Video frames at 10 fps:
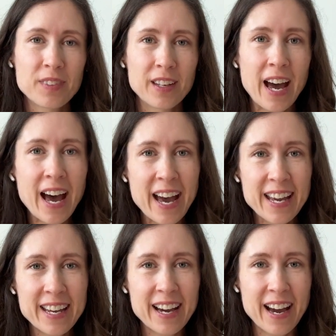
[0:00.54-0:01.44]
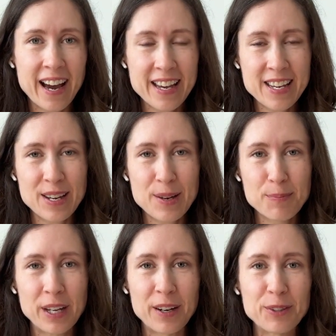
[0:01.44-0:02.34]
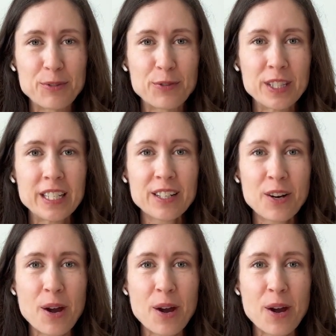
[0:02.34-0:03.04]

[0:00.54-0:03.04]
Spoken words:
Hi, I am Carolyn Friedlander,